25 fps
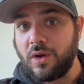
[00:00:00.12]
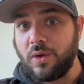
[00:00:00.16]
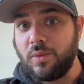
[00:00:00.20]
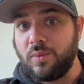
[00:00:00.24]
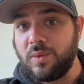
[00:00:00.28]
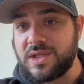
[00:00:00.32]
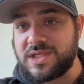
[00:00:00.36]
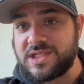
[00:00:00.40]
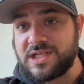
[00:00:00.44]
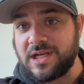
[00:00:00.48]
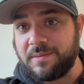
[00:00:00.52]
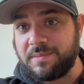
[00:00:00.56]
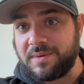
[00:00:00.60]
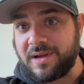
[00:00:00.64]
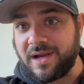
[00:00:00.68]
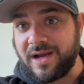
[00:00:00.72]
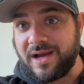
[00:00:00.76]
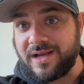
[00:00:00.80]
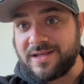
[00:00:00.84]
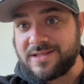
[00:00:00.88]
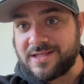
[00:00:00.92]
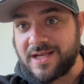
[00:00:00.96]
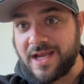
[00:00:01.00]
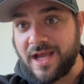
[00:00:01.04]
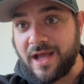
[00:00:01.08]
What's up,
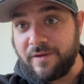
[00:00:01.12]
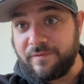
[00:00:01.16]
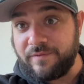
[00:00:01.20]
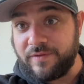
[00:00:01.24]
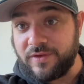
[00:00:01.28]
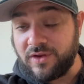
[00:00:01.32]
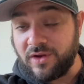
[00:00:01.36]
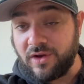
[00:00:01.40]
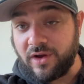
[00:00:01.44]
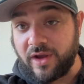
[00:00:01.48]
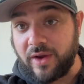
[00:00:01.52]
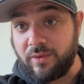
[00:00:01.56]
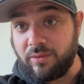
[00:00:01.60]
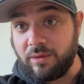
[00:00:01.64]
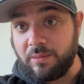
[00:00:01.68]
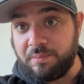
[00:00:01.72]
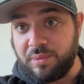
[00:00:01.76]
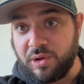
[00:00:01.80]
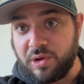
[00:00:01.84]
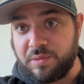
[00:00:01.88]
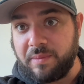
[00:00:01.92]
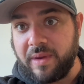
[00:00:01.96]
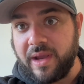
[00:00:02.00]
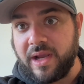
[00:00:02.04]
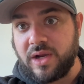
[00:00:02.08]
guys? Alpha Dog here with
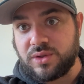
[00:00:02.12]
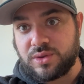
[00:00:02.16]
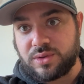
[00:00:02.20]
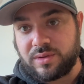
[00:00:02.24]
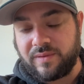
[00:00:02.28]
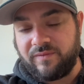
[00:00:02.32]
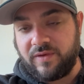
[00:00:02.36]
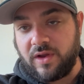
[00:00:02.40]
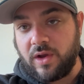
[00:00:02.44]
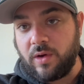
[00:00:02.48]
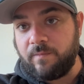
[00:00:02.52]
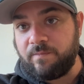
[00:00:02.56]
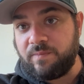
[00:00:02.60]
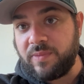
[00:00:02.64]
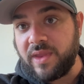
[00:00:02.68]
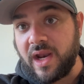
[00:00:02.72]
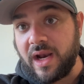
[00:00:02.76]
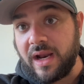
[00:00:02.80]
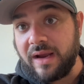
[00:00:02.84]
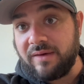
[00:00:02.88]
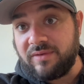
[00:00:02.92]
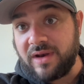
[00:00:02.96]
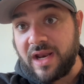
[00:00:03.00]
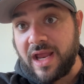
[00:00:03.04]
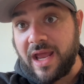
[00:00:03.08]
Bookmakers Review, and
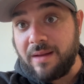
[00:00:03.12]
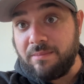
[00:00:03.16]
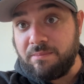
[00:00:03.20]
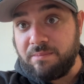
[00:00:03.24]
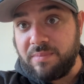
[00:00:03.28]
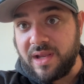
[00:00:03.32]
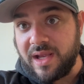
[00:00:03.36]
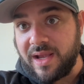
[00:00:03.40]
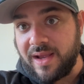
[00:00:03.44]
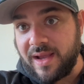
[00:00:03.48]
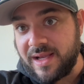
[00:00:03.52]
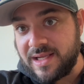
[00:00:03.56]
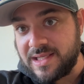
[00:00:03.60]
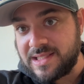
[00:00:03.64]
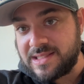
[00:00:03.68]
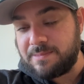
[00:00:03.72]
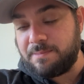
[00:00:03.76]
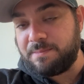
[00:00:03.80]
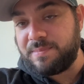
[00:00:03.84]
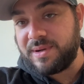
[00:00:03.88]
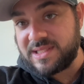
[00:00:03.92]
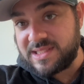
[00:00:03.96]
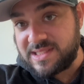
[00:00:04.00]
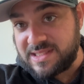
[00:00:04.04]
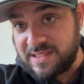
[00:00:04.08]
I have an
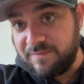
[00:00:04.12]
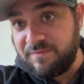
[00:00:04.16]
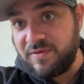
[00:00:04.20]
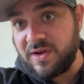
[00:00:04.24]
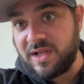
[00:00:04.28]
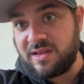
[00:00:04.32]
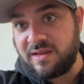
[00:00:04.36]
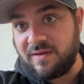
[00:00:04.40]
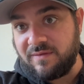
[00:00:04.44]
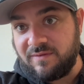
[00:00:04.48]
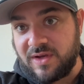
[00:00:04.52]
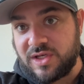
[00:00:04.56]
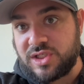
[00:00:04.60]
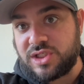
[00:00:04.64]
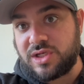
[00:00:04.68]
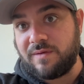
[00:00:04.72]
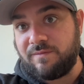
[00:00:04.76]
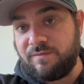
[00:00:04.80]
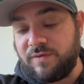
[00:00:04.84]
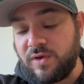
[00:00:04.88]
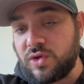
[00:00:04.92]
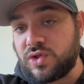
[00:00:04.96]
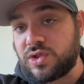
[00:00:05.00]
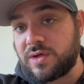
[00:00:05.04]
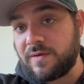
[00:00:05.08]
NBA Pacific Division
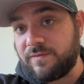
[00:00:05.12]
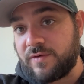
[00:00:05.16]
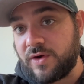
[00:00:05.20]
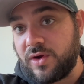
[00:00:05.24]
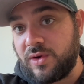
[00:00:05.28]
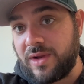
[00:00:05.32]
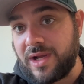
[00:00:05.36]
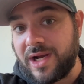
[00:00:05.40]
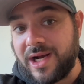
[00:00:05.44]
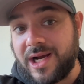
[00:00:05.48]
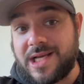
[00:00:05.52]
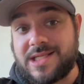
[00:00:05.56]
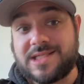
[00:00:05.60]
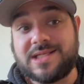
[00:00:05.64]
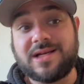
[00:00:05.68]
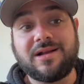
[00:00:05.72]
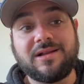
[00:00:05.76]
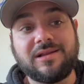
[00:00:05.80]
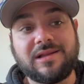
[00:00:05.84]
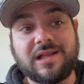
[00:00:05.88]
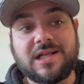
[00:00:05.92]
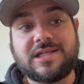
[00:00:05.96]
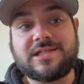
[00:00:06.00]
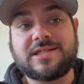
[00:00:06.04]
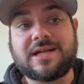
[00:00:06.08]
future for you guys.
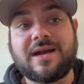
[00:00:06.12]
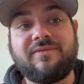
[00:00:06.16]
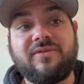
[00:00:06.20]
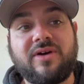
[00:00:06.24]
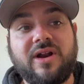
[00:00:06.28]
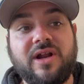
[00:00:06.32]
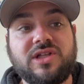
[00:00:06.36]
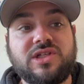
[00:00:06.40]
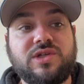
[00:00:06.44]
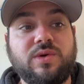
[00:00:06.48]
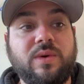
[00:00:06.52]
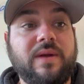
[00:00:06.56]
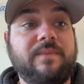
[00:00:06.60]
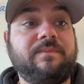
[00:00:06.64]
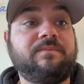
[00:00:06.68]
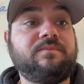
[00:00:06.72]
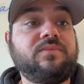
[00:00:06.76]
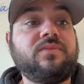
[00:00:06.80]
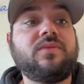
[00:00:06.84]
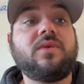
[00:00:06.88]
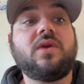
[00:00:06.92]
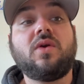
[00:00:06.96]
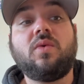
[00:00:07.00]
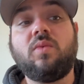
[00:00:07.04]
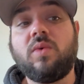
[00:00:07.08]
Let's dive right into it.
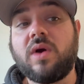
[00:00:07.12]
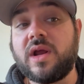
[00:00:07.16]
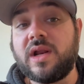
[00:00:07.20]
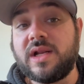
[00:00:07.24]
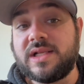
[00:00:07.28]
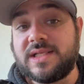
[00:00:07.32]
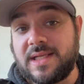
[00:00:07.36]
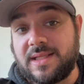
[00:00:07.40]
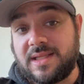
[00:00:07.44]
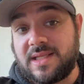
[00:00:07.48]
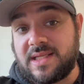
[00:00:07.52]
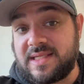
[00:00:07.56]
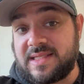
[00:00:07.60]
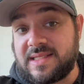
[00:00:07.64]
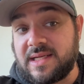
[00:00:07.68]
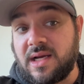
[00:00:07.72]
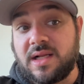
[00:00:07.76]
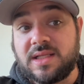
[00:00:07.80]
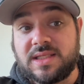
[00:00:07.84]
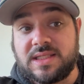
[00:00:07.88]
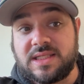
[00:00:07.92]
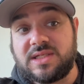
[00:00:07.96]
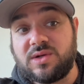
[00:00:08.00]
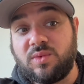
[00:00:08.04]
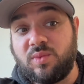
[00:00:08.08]
We're going to take the
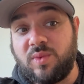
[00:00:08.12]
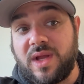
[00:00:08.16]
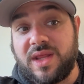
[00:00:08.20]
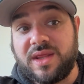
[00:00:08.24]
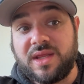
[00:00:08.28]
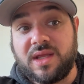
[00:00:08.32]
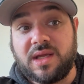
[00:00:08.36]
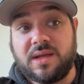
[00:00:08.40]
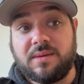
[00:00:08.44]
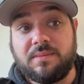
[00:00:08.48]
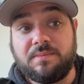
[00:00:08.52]
Suns to win the